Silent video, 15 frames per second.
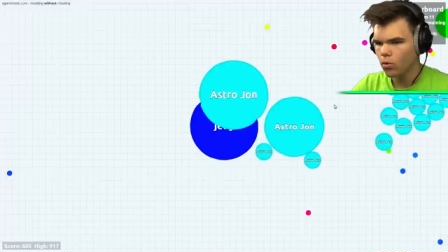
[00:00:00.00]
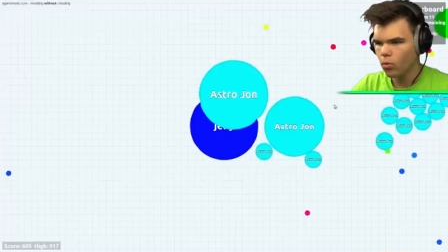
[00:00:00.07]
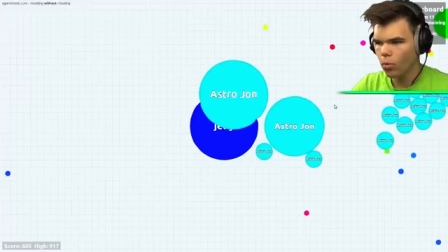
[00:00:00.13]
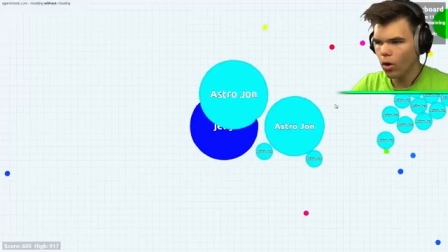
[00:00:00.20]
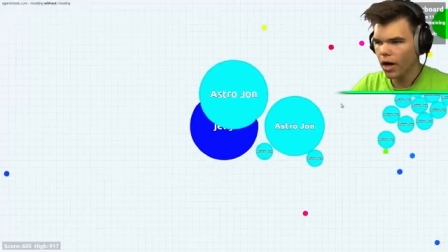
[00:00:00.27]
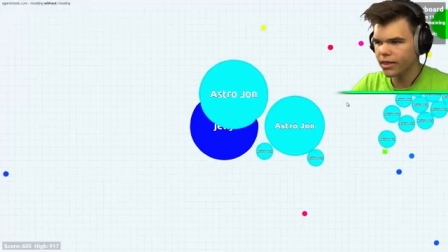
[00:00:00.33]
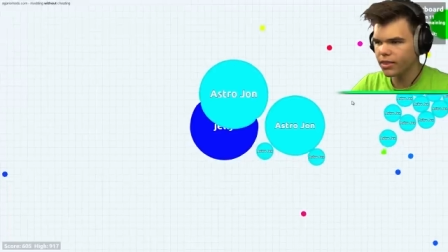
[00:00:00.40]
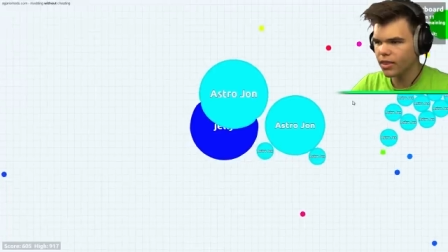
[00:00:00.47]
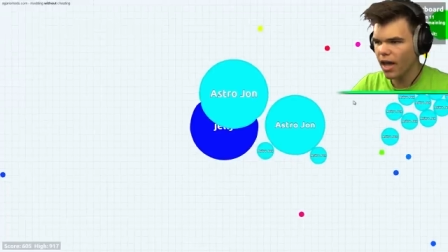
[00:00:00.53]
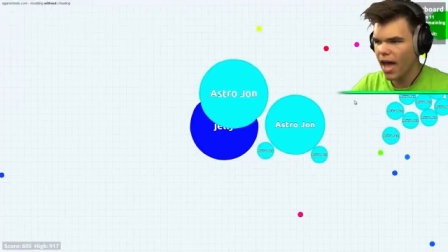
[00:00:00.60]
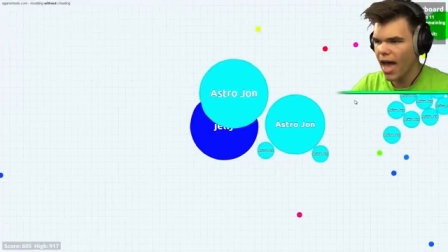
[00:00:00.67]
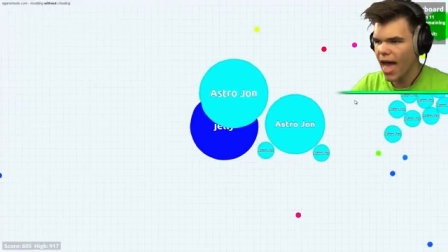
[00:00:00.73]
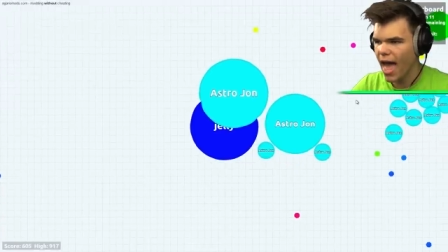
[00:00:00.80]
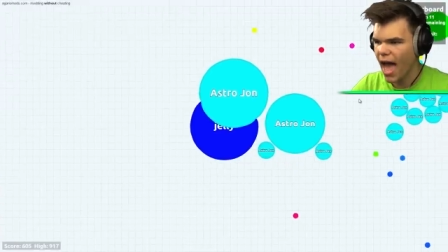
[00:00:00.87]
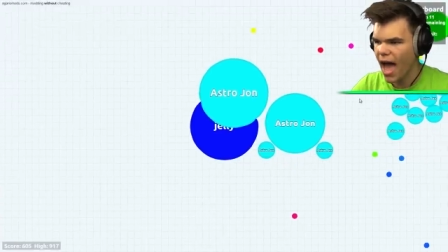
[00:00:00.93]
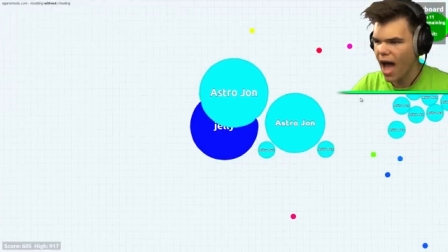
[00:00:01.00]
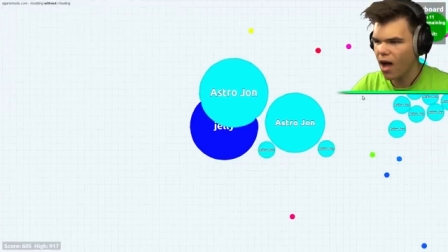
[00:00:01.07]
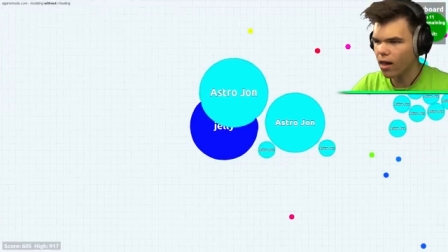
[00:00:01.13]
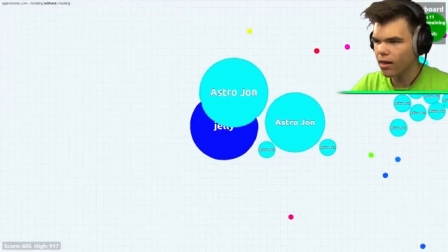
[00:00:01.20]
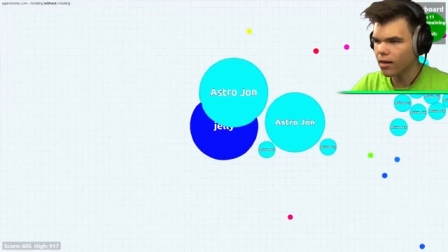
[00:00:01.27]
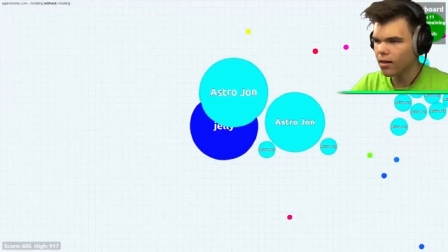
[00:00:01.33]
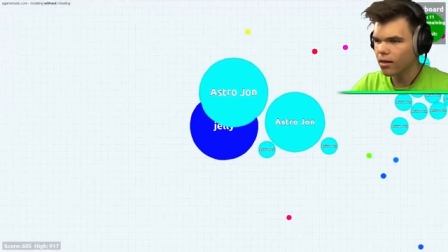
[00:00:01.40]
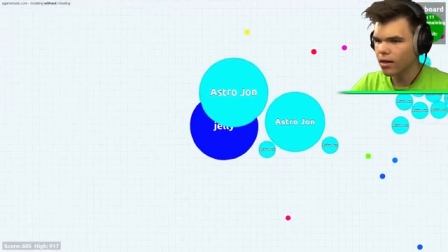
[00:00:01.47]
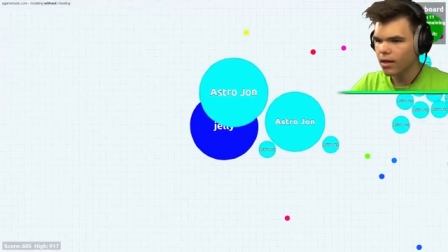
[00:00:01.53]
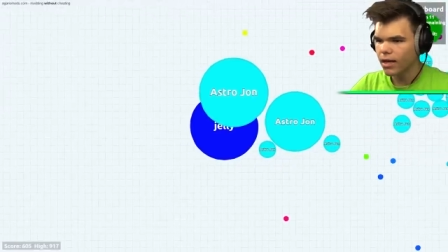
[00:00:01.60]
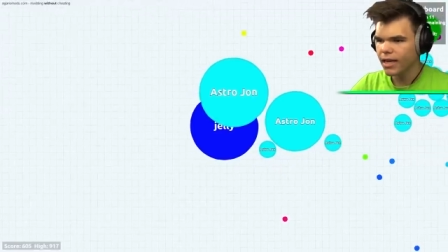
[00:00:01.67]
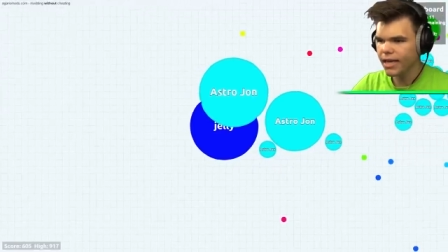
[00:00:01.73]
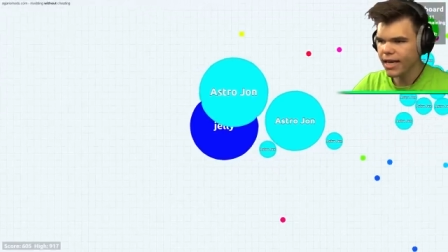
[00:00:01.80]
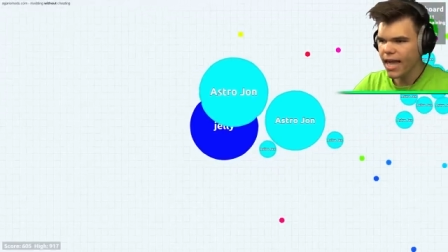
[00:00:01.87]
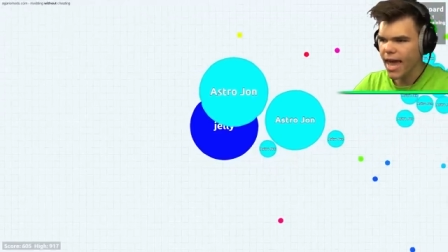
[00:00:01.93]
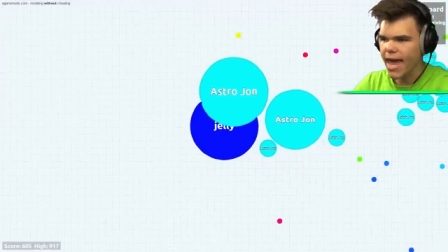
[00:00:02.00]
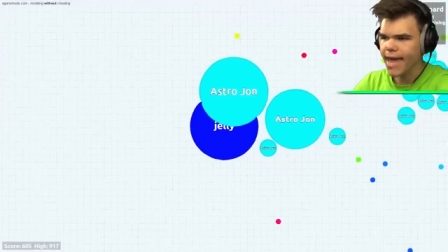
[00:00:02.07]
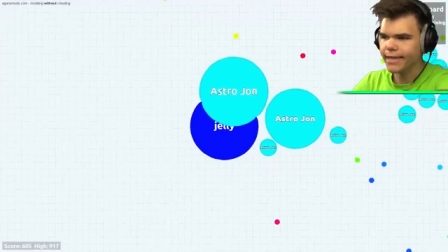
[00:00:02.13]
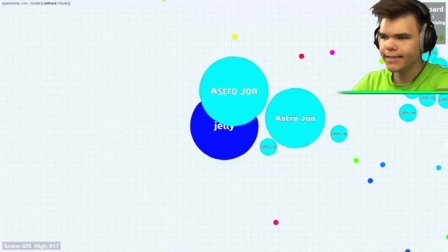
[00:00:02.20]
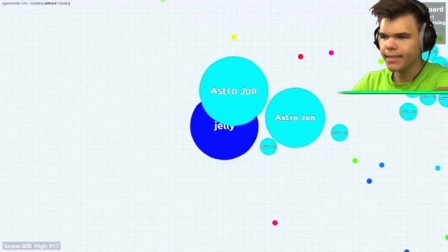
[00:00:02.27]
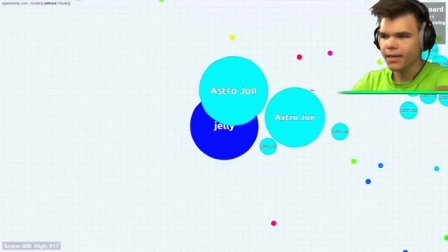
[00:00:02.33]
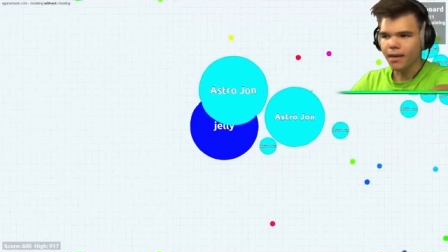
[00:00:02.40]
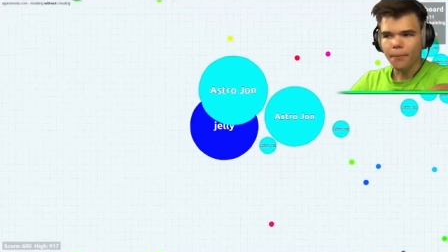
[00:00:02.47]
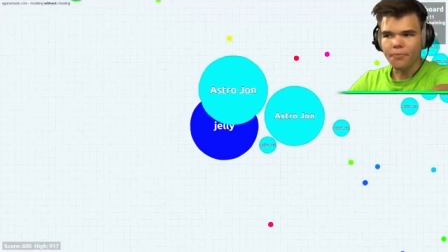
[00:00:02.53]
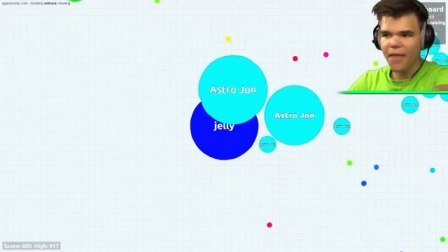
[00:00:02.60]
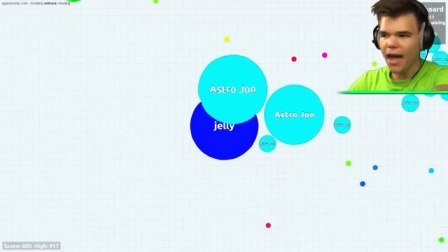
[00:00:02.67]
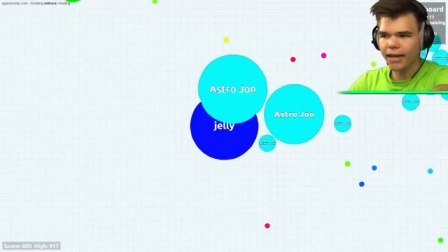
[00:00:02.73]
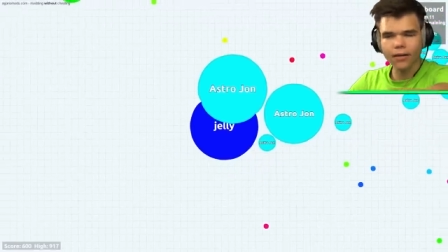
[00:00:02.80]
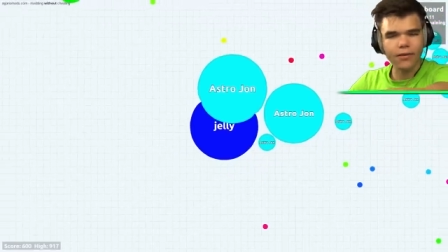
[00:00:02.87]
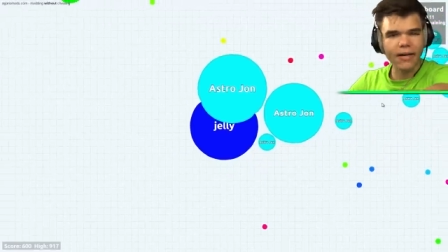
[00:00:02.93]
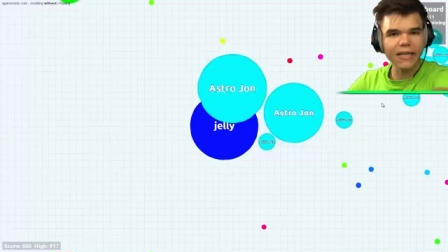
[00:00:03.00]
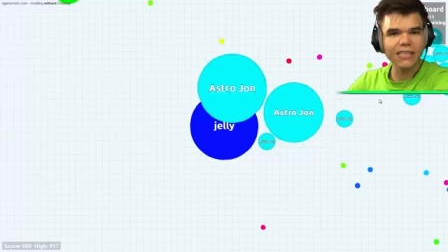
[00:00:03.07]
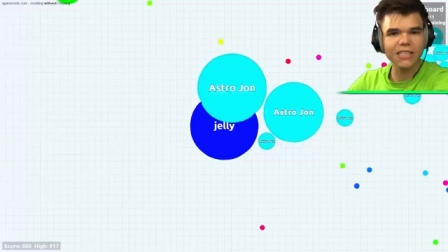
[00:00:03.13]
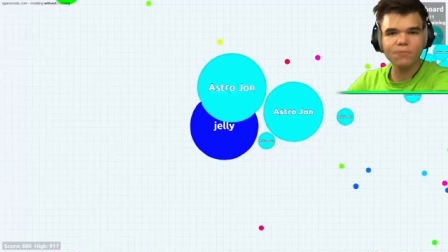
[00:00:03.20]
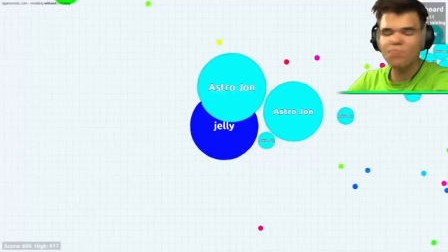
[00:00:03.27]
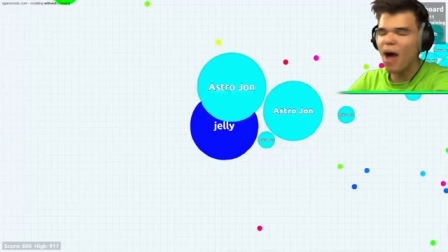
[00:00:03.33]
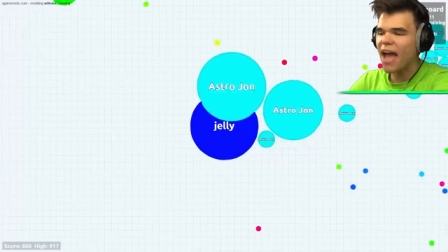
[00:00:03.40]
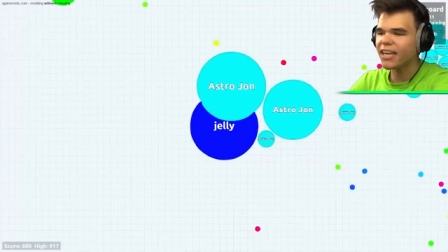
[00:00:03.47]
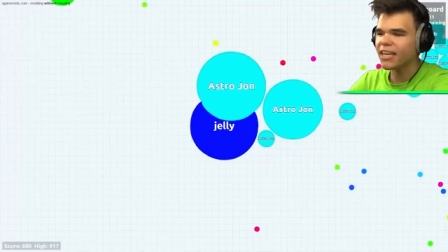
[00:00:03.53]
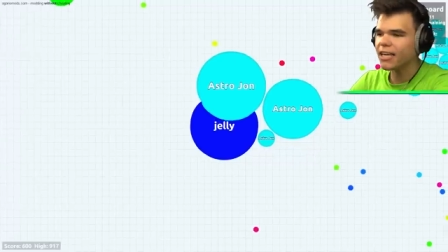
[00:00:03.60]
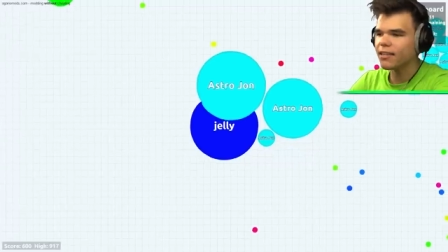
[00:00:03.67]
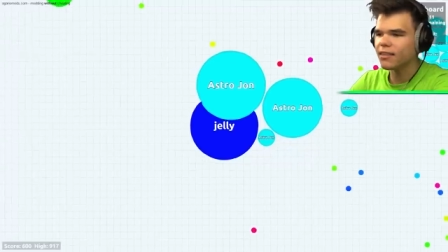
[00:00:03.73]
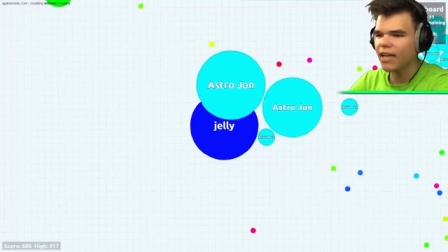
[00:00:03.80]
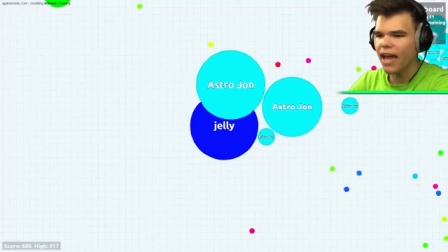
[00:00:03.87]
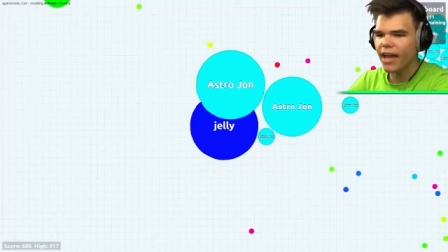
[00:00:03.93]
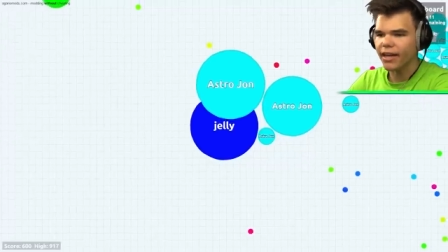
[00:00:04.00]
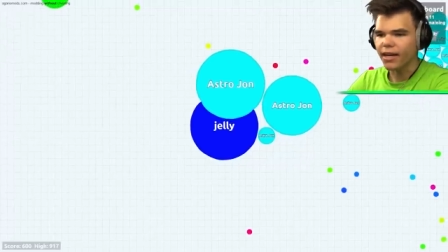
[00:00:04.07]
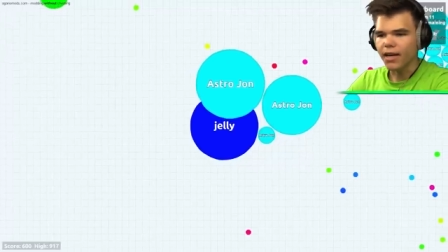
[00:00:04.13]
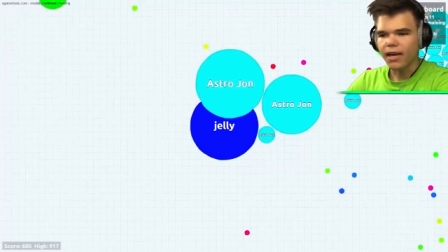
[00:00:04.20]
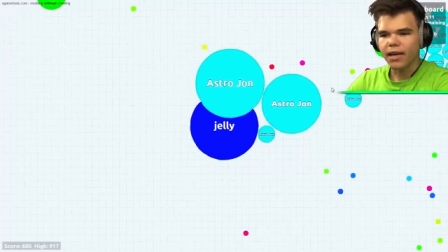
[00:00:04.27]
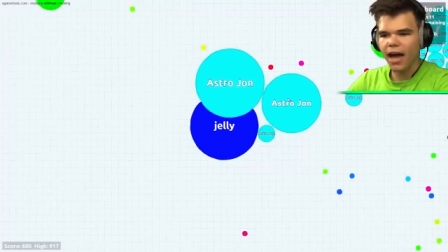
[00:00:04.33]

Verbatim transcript: What the hell? He ate that green spiky thing.